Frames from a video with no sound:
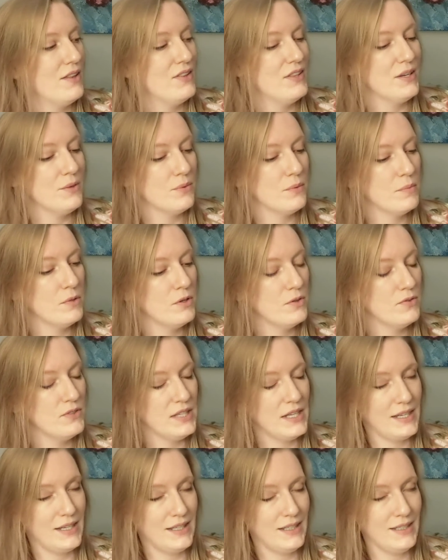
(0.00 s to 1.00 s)
They
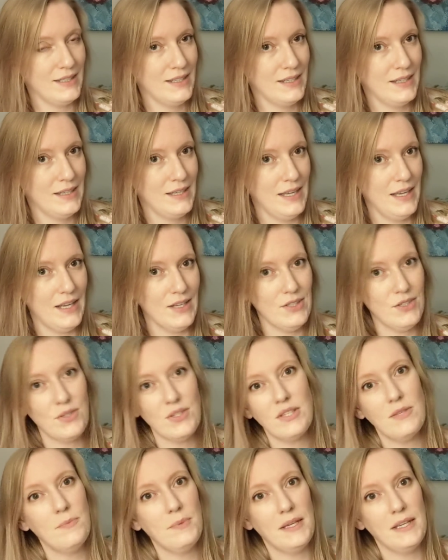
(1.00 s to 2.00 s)
removed it. It
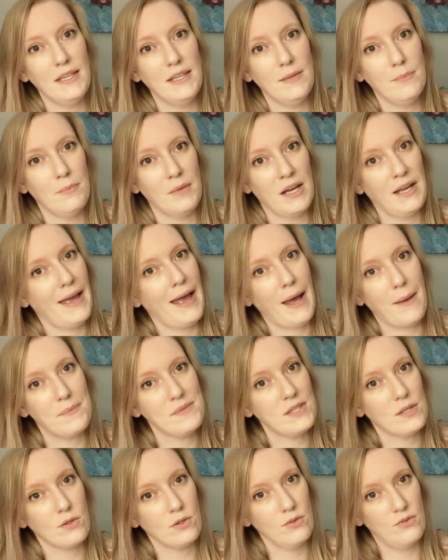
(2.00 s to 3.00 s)
used to be my
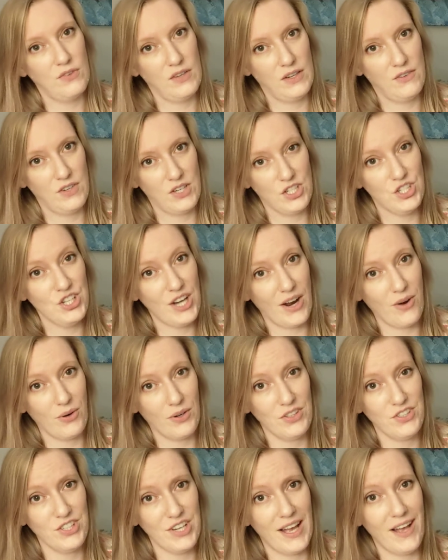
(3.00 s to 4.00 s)
absolute favorite
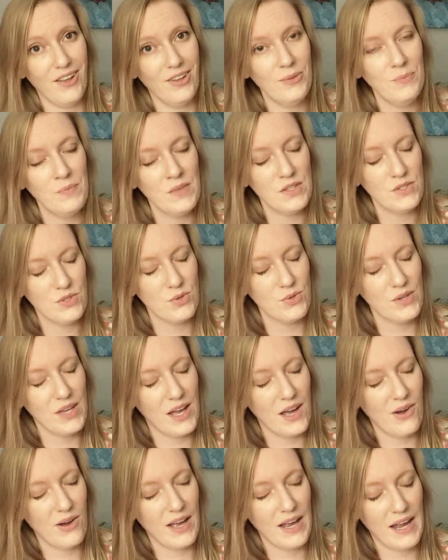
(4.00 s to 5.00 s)
shower gel. So
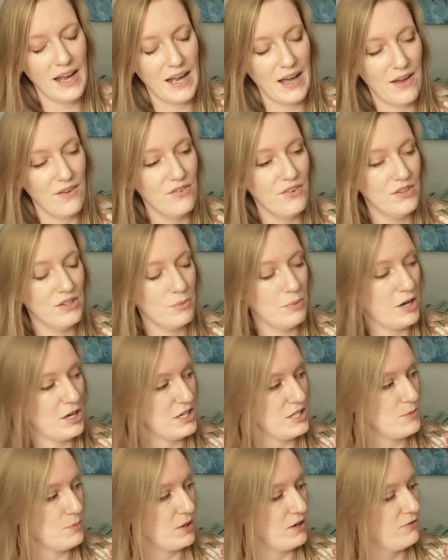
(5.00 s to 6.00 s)
now I have the
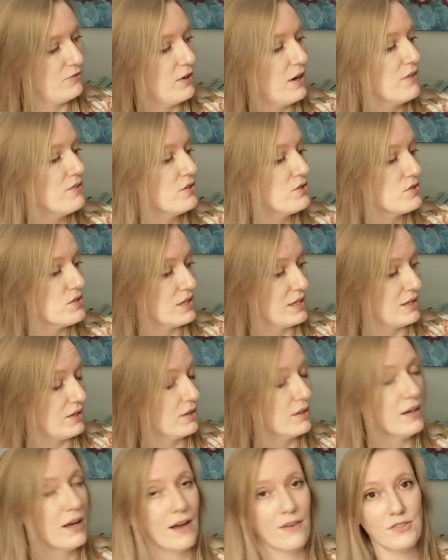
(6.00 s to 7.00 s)
body spray 5 years
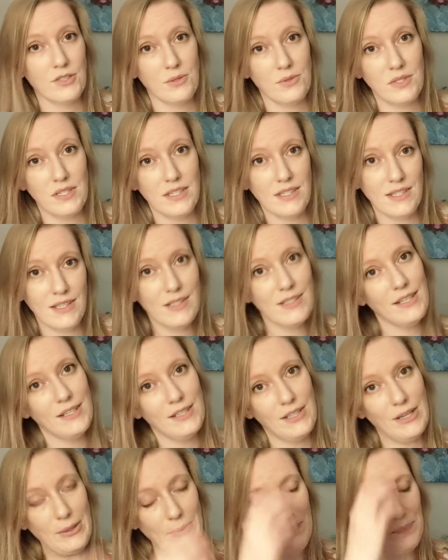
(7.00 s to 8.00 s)
later after it was
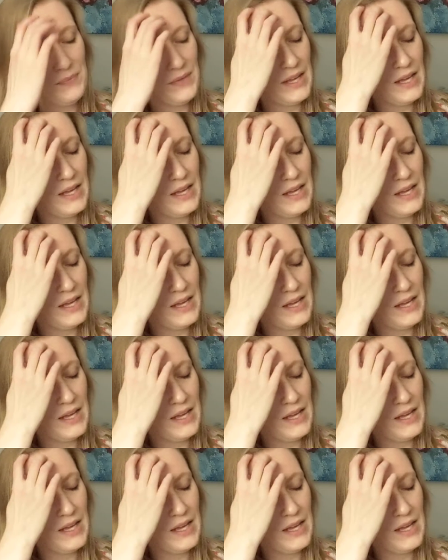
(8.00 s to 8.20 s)
discontinued.